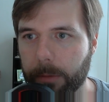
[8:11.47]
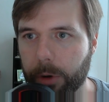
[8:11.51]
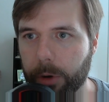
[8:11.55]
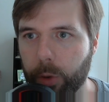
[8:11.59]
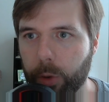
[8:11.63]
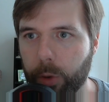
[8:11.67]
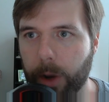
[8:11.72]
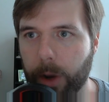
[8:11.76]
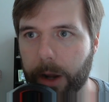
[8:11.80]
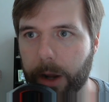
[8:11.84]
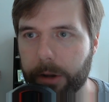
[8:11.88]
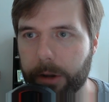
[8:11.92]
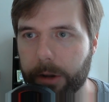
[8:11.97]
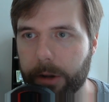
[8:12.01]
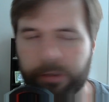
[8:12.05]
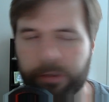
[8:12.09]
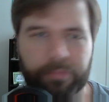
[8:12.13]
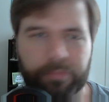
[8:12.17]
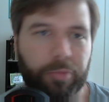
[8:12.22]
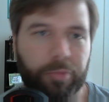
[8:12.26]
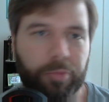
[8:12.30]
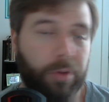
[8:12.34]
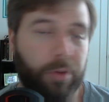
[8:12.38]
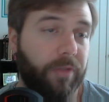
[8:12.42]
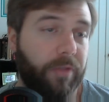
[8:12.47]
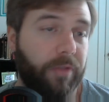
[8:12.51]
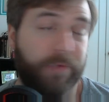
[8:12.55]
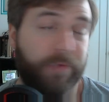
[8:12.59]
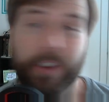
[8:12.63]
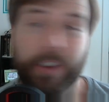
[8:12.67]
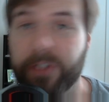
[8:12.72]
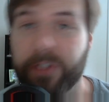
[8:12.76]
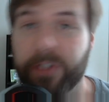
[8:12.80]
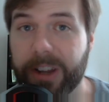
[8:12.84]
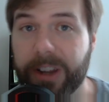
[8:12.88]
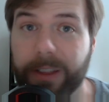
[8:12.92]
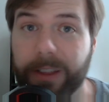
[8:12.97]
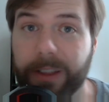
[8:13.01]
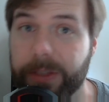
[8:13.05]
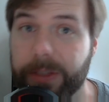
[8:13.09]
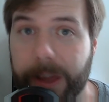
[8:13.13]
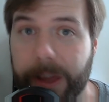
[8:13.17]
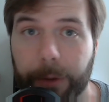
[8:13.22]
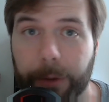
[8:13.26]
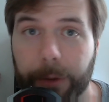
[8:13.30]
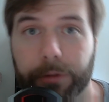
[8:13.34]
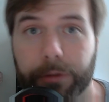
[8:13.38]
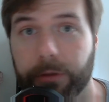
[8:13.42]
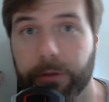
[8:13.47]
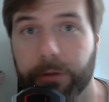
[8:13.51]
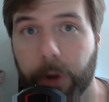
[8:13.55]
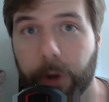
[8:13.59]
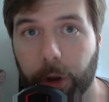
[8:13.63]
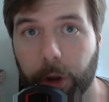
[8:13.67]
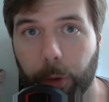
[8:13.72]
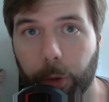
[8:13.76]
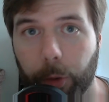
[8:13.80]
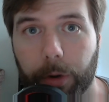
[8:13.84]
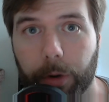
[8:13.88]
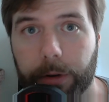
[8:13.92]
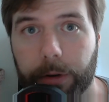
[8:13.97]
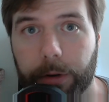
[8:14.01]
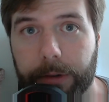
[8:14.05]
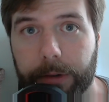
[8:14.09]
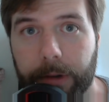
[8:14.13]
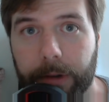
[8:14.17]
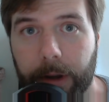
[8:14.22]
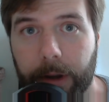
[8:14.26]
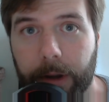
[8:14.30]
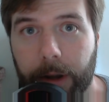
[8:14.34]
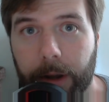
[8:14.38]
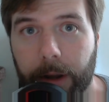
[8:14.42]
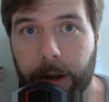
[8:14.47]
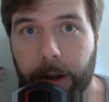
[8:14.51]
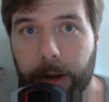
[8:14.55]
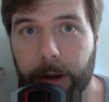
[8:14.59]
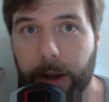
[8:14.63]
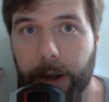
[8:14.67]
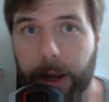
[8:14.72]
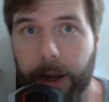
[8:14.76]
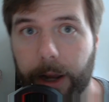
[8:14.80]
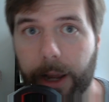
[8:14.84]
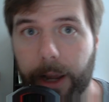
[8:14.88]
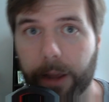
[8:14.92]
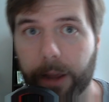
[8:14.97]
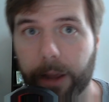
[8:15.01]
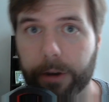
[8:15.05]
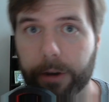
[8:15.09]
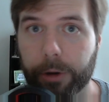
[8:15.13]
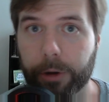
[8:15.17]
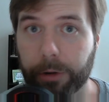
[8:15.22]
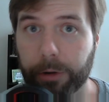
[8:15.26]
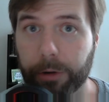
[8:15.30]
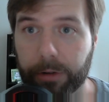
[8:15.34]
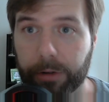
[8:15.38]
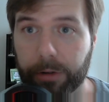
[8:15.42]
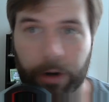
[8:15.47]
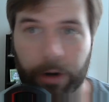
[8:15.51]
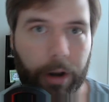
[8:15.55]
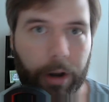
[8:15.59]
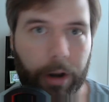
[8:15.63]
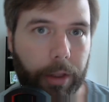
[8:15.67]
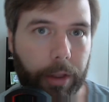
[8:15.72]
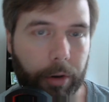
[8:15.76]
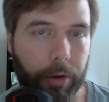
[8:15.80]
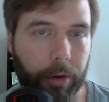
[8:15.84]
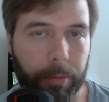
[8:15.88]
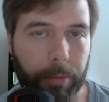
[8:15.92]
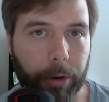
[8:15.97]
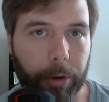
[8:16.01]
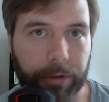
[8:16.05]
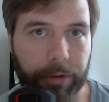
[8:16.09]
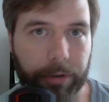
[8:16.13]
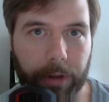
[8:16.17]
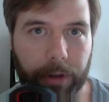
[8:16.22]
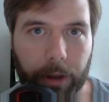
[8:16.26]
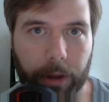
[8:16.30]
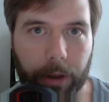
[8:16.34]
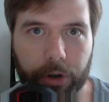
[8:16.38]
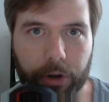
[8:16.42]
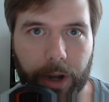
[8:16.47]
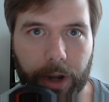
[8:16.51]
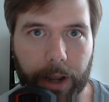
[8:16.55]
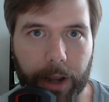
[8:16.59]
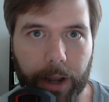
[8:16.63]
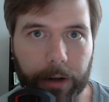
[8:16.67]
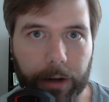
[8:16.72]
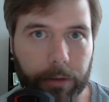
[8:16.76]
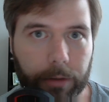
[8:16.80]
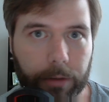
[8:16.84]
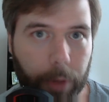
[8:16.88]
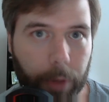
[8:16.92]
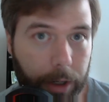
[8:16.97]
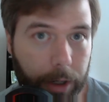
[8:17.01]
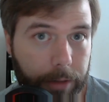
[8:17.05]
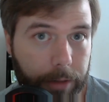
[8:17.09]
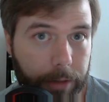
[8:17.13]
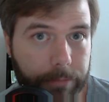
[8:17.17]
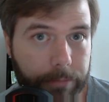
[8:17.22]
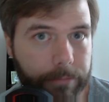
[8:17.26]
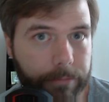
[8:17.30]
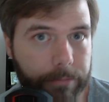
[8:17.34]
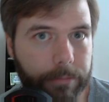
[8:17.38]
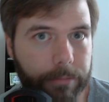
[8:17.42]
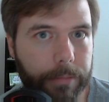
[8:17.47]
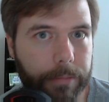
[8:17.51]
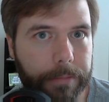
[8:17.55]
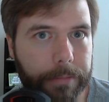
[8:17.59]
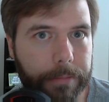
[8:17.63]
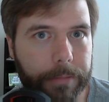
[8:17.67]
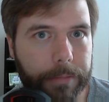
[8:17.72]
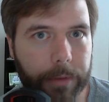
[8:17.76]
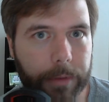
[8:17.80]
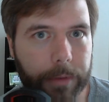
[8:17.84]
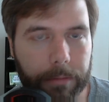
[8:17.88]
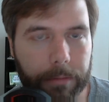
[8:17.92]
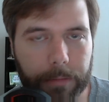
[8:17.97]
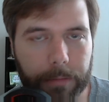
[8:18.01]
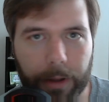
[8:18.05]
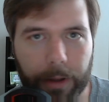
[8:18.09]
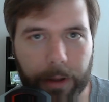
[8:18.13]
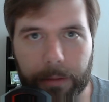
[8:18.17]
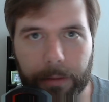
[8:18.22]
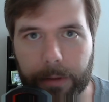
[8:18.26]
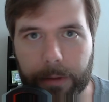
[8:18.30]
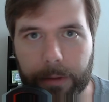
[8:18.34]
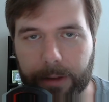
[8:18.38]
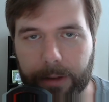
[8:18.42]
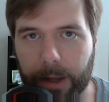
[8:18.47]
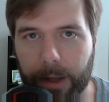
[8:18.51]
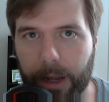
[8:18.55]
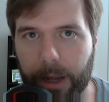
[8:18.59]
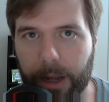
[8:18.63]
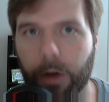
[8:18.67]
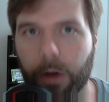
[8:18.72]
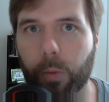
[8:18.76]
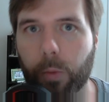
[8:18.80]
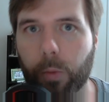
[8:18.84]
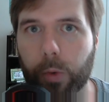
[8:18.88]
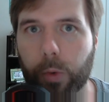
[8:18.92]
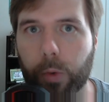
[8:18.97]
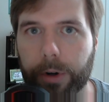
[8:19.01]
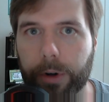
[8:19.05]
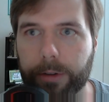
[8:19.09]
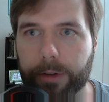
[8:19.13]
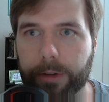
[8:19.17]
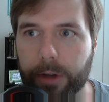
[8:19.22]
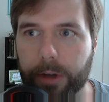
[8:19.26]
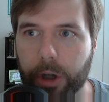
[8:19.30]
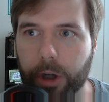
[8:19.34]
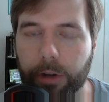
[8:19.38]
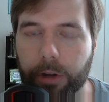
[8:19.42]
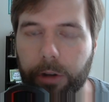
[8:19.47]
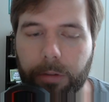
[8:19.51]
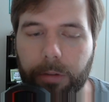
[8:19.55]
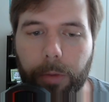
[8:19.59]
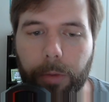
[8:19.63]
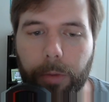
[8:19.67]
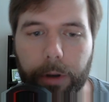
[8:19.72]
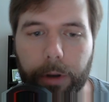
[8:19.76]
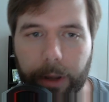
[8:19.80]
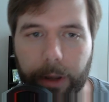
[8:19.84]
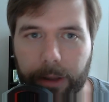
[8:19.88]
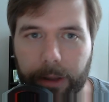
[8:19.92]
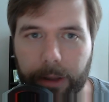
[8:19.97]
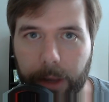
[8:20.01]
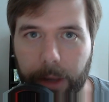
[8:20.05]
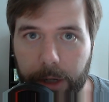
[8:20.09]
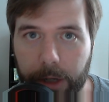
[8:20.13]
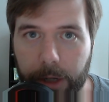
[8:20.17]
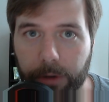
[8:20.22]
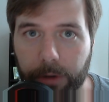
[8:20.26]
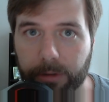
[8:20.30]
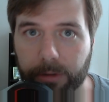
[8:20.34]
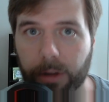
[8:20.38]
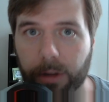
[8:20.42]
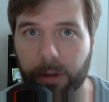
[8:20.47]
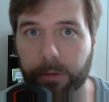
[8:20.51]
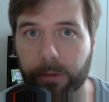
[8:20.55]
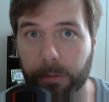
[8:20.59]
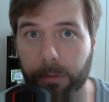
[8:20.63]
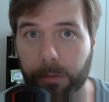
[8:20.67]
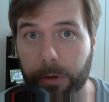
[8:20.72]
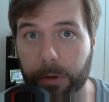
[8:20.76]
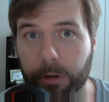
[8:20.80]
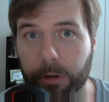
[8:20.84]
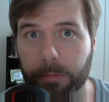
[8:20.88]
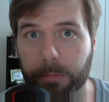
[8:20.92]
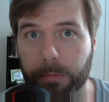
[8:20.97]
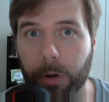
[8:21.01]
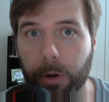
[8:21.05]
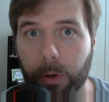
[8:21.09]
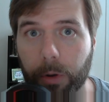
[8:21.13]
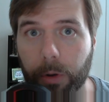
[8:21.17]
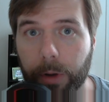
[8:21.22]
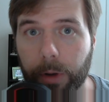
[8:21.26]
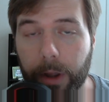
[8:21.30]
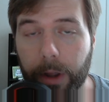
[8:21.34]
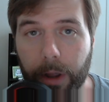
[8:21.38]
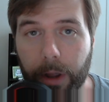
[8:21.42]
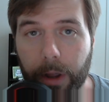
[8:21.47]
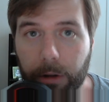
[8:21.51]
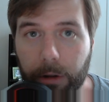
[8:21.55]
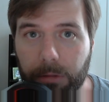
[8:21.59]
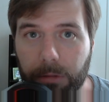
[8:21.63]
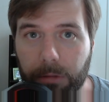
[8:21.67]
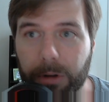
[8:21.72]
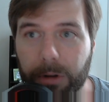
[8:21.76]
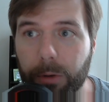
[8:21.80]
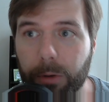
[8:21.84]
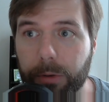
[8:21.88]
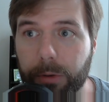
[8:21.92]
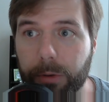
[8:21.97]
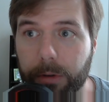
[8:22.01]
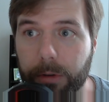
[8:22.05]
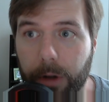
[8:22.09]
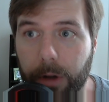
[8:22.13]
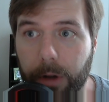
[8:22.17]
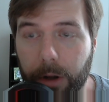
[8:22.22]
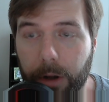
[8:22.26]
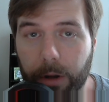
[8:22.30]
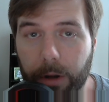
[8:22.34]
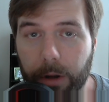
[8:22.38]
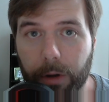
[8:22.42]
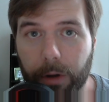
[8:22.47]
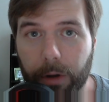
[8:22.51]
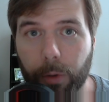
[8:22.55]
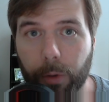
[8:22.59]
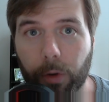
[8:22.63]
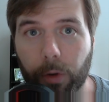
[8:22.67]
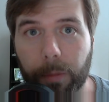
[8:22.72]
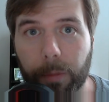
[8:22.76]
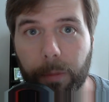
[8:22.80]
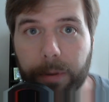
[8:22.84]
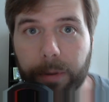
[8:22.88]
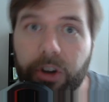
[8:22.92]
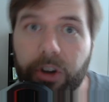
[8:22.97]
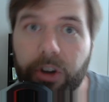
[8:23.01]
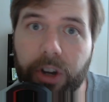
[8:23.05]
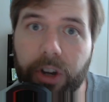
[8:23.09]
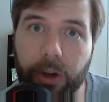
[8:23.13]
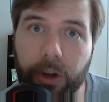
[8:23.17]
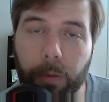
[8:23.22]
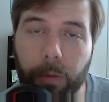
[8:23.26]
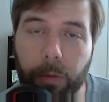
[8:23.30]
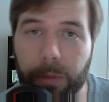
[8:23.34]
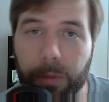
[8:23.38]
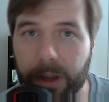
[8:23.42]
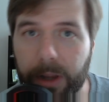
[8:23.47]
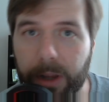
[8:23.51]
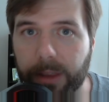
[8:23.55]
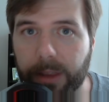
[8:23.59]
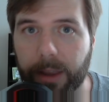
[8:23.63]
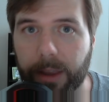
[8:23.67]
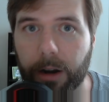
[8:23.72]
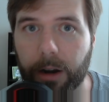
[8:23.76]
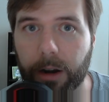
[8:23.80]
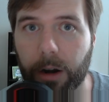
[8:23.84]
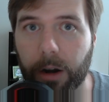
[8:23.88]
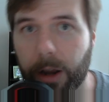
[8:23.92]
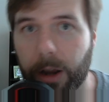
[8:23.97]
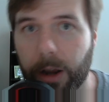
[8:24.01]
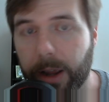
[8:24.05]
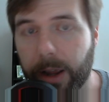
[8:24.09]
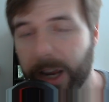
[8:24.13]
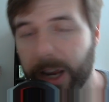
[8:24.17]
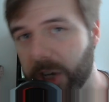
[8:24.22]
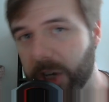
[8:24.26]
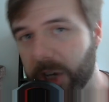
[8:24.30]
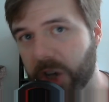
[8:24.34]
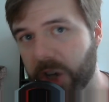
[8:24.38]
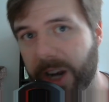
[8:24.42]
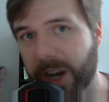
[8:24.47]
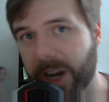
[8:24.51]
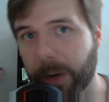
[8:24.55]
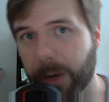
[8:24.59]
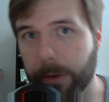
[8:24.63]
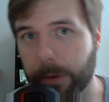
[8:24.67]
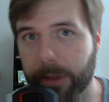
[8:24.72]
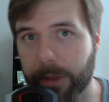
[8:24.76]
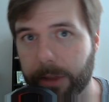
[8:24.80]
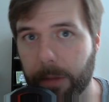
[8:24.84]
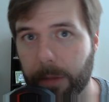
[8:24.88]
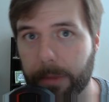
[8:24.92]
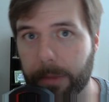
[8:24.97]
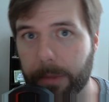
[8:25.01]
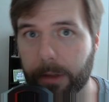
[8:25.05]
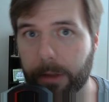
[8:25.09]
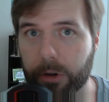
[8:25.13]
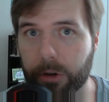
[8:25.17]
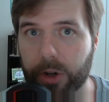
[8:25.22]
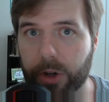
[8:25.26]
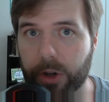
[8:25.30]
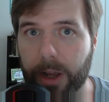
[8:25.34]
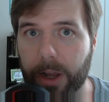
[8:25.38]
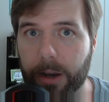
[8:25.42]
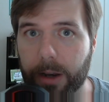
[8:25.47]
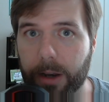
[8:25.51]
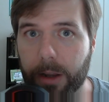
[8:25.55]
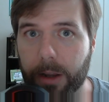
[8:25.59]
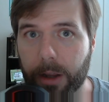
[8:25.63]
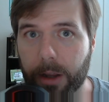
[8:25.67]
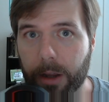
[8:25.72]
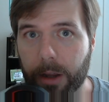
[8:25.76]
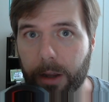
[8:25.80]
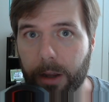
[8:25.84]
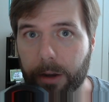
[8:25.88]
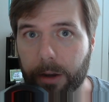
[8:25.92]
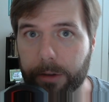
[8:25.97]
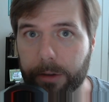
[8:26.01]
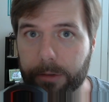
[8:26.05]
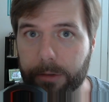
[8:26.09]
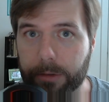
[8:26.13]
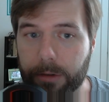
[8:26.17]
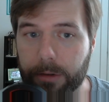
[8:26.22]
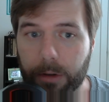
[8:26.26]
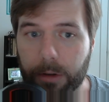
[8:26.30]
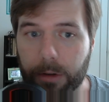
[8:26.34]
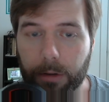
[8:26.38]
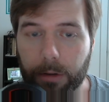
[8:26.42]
who has 15,000 followers and you're just another person in the chat, right? And that's kind of how it works. So you go to someone like yourself, someone small, someone who will appreciate you being there and chatting with them in their chat. Because